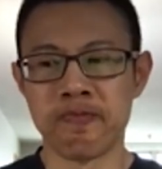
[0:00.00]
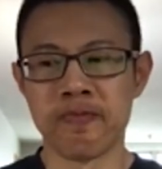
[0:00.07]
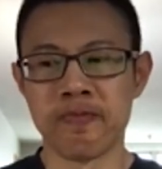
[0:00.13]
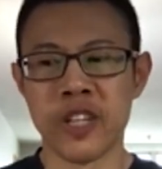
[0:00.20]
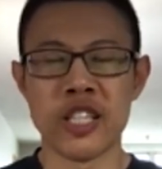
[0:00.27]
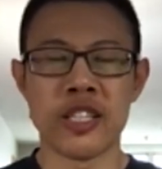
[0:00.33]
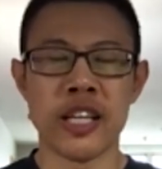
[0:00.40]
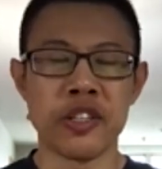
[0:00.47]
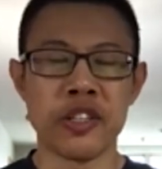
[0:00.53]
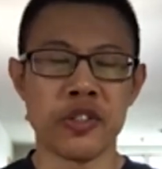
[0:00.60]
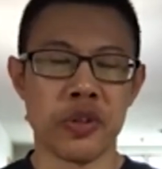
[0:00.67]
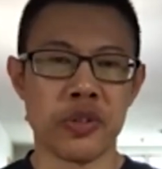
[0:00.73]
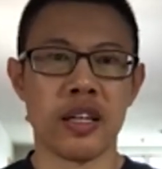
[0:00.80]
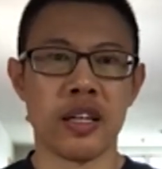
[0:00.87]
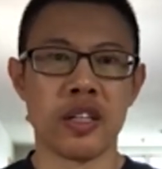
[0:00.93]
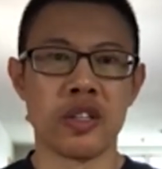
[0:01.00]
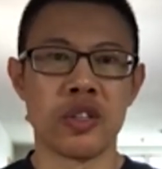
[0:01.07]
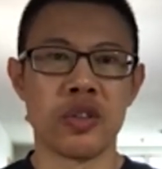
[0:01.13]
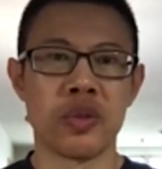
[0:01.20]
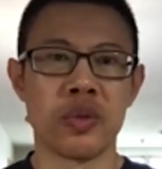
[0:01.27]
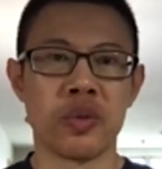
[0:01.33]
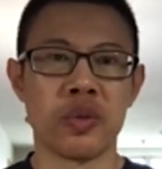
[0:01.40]
sensors
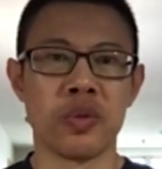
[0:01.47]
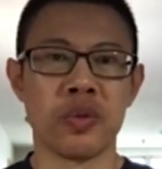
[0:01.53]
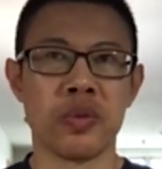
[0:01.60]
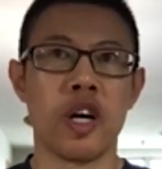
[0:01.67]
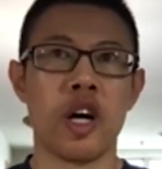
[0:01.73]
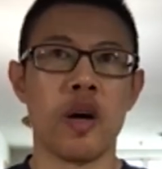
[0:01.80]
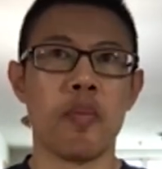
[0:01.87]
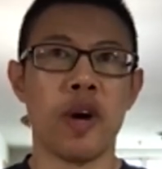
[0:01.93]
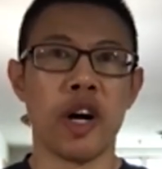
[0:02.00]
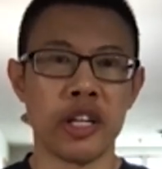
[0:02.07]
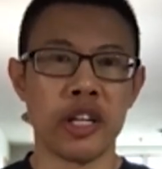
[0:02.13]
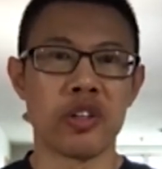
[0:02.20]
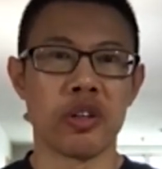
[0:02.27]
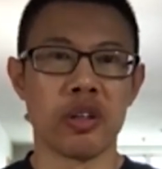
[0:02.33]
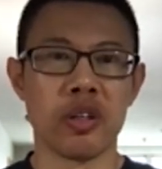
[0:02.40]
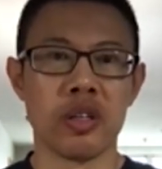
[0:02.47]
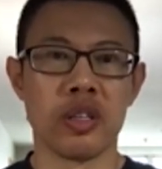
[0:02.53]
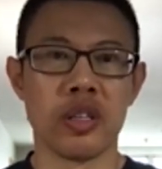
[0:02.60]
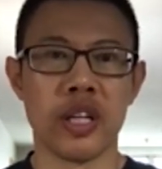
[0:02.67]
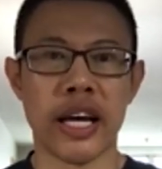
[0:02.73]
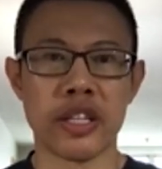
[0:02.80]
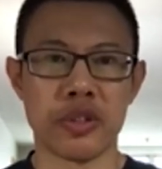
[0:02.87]
to monitor
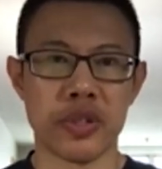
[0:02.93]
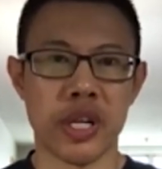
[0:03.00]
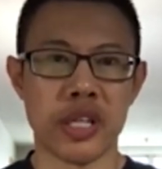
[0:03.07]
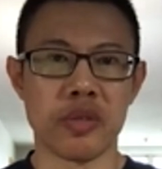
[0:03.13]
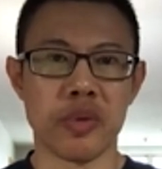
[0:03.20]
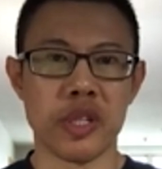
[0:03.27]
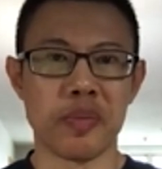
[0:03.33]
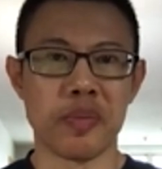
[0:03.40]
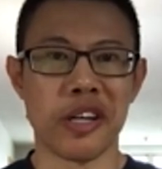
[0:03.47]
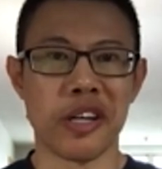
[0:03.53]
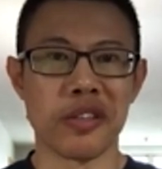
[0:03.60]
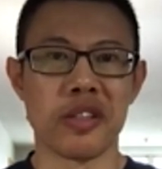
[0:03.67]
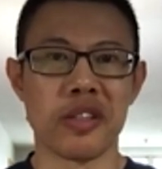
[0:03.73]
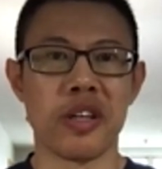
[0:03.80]
the astrocytes response.